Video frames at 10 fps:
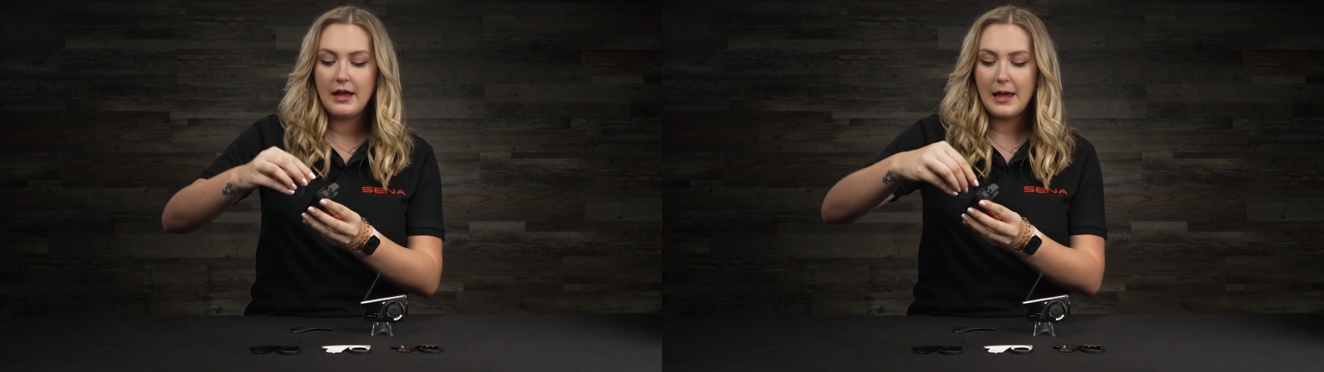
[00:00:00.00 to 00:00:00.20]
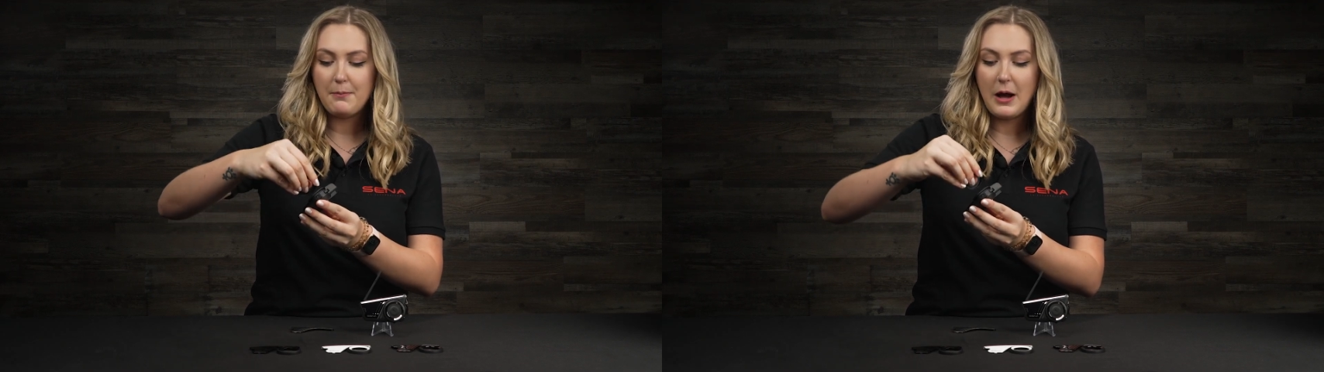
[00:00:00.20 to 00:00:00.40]

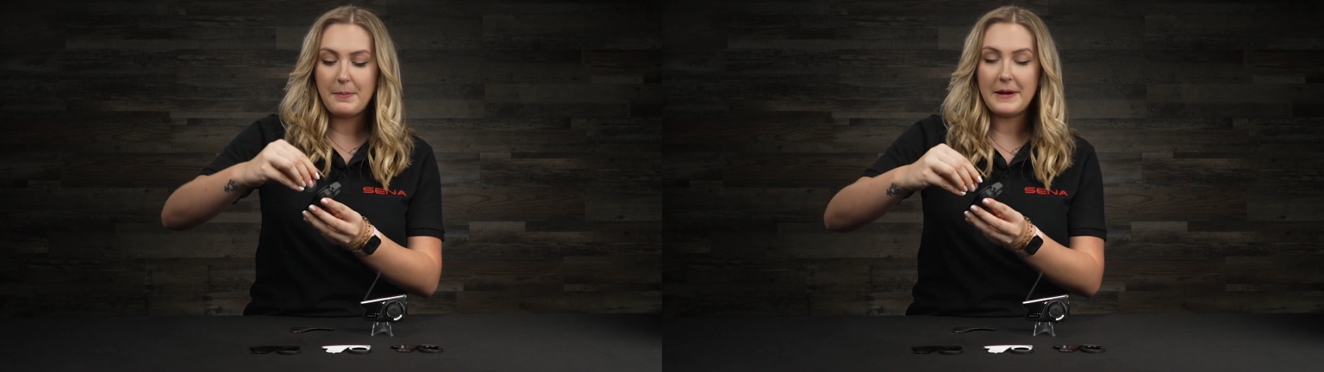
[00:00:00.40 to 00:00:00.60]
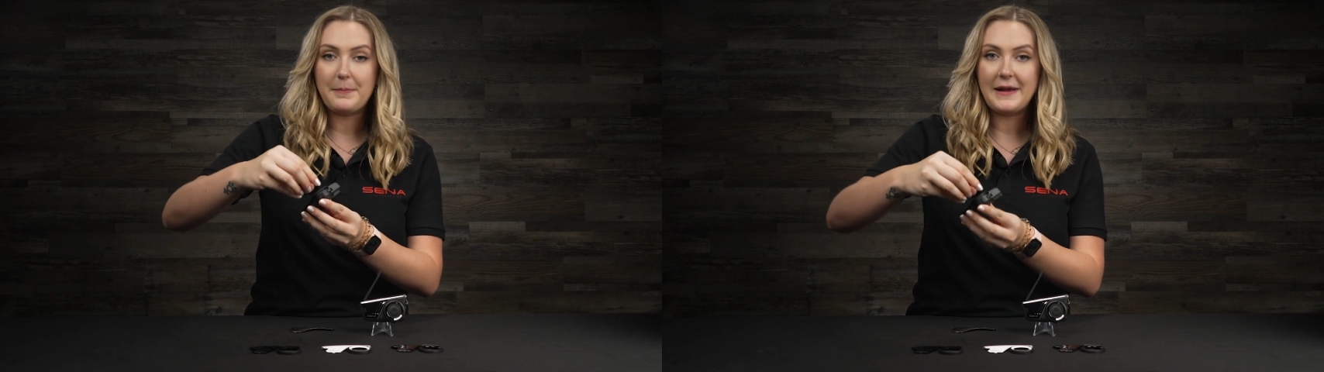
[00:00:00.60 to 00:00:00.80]
and
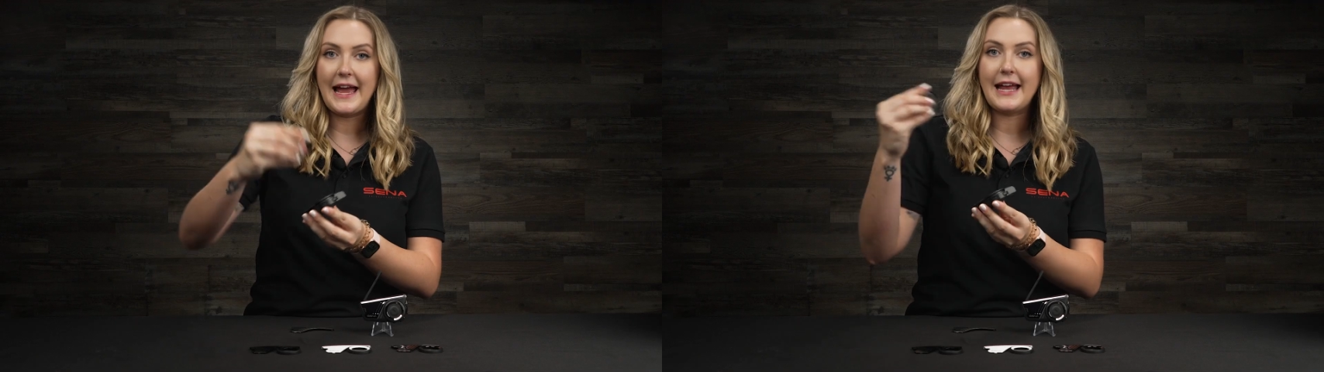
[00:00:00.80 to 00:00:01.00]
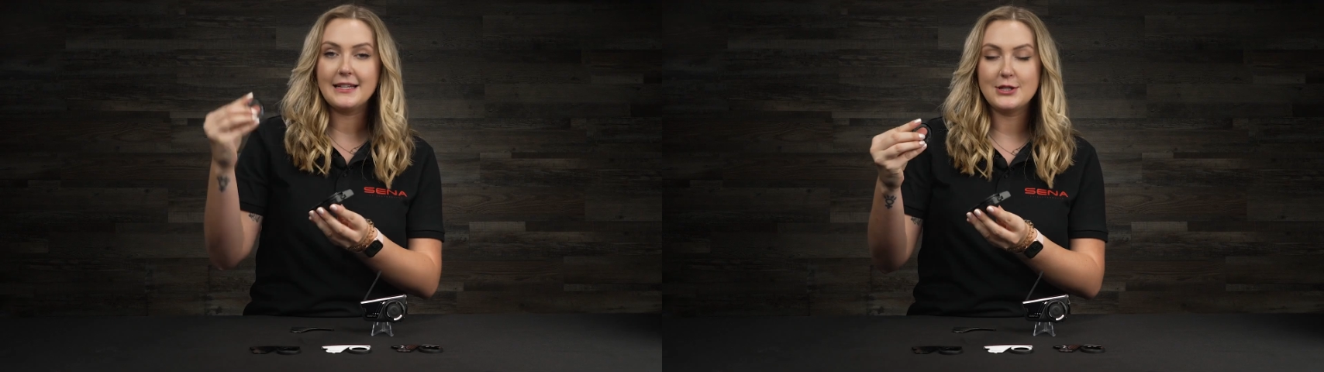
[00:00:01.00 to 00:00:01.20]
pop it up
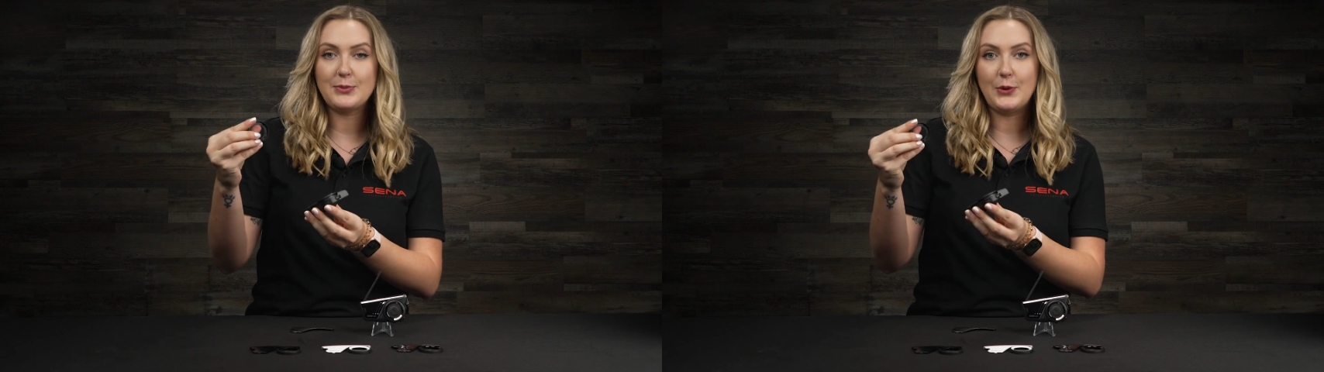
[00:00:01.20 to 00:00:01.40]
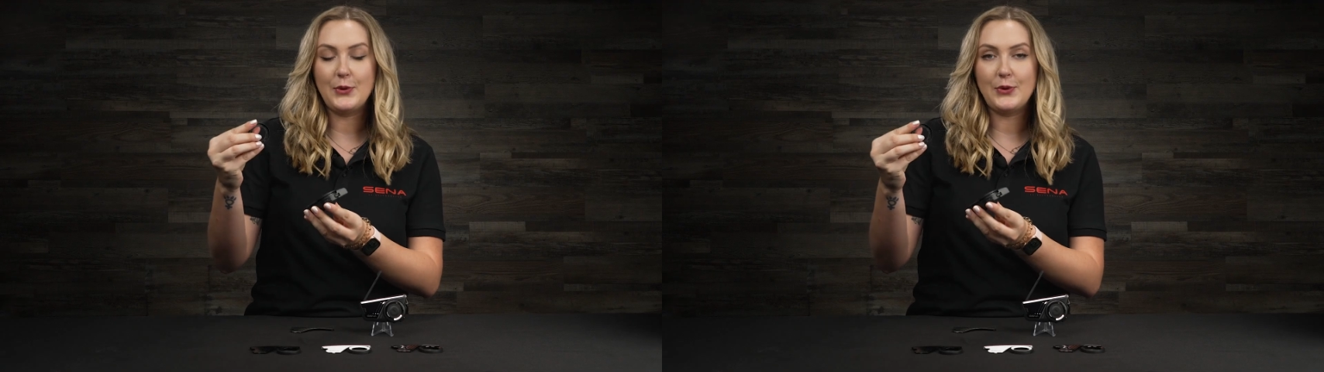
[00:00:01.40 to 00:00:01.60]
again to
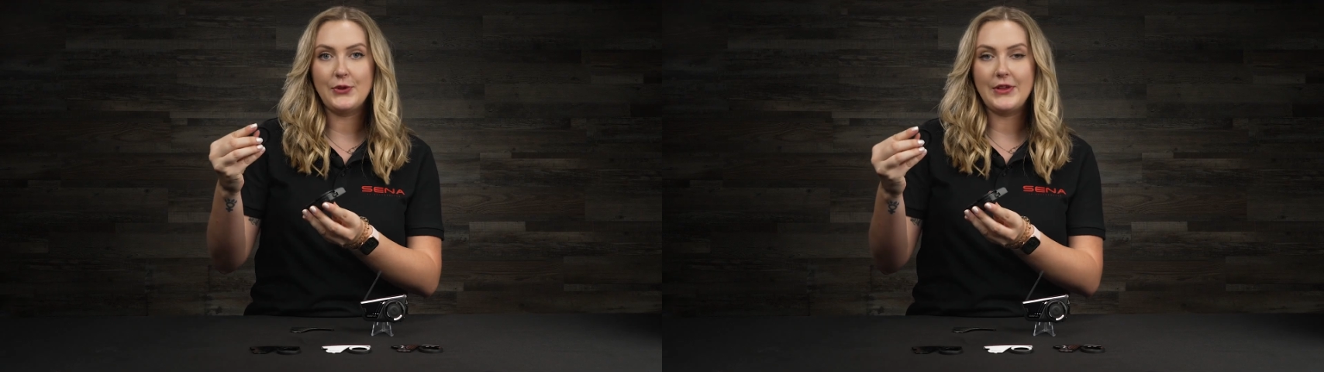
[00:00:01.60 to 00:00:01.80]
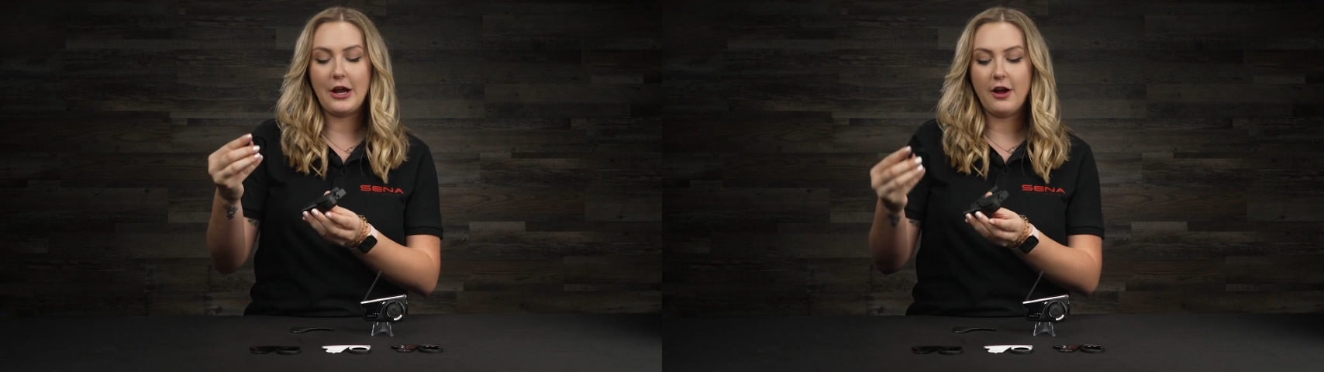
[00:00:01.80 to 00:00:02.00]
pull the whole
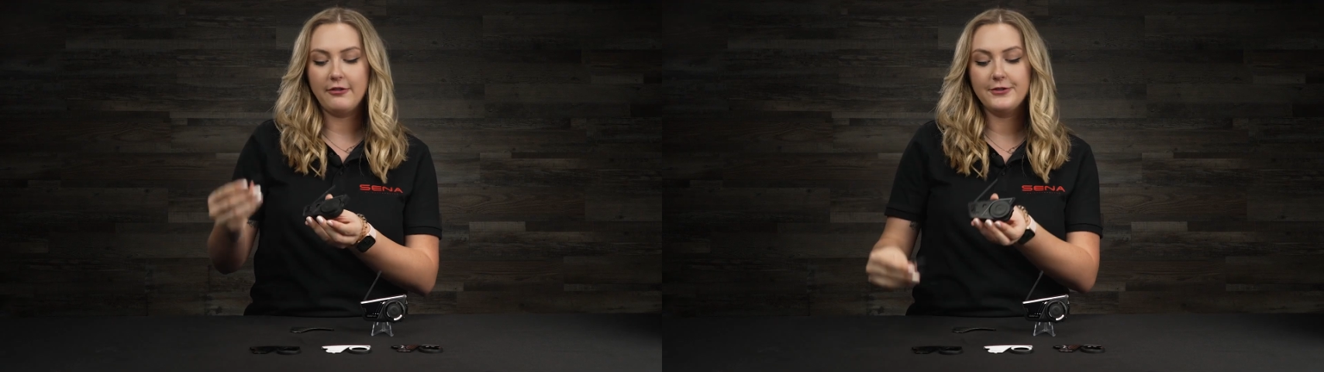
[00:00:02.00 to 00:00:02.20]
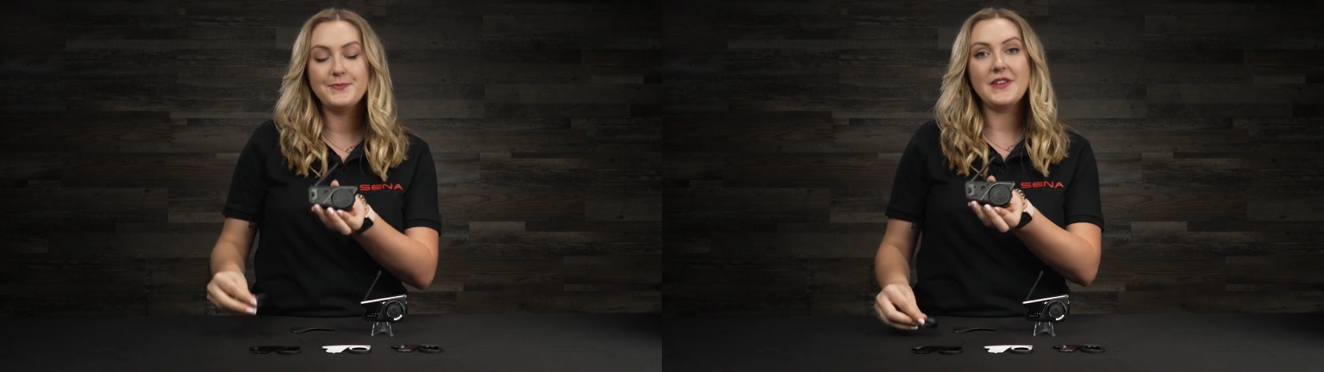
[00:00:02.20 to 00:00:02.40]
thing off.